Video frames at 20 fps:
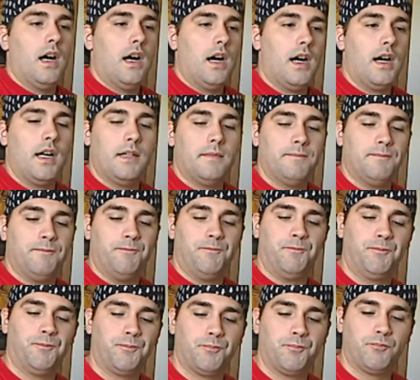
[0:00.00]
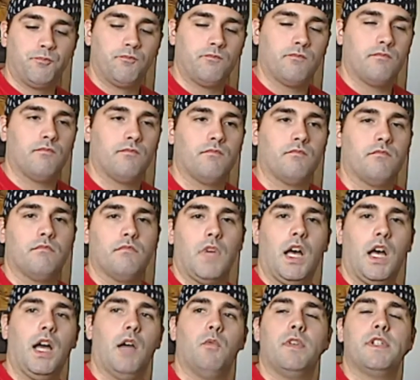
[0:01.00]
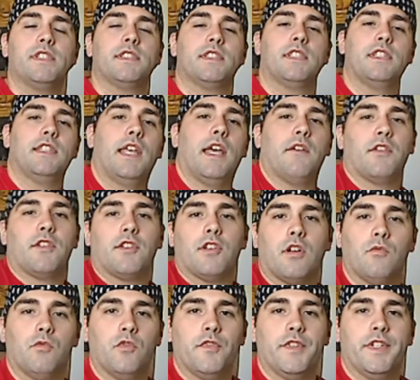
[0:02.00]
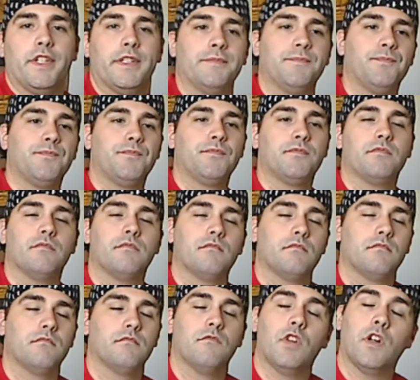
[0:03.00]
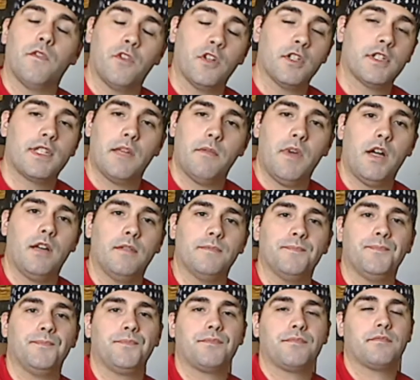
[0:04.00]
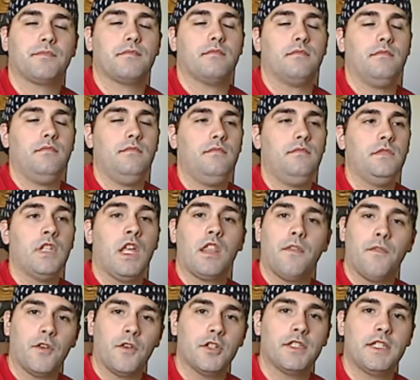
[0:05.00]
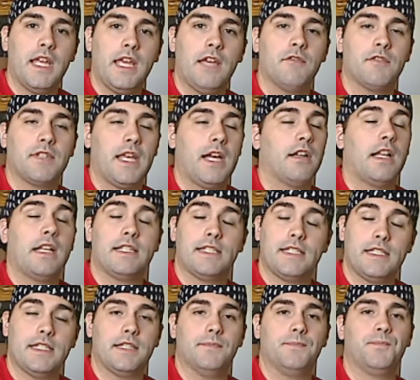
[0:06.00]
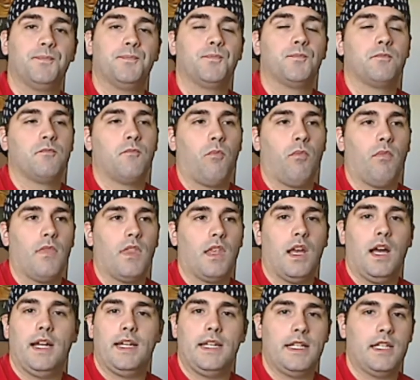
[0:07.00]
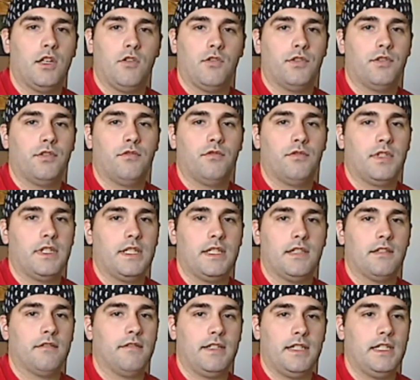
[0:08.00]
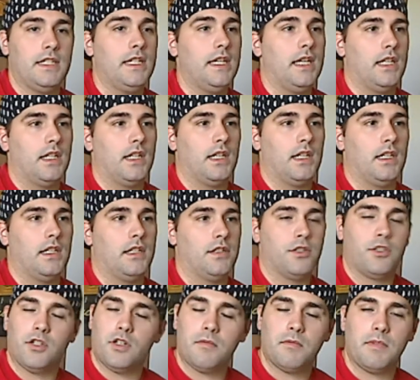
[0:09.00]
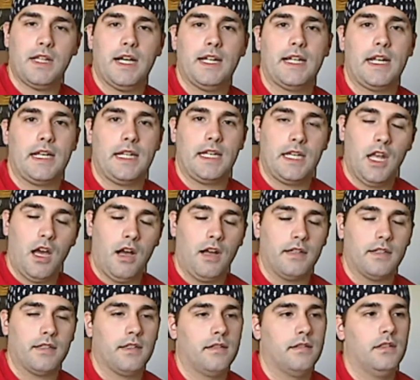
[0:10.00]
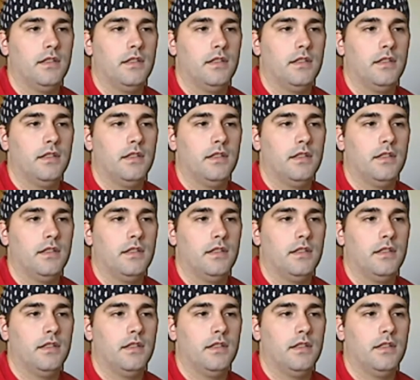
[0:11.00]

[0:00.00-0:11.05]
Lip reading: Um, I went and seen the Avatar movie when it first came out. The first day it was out, I seen it. I didn't go to see it in 3D, and I sure am glad I did not.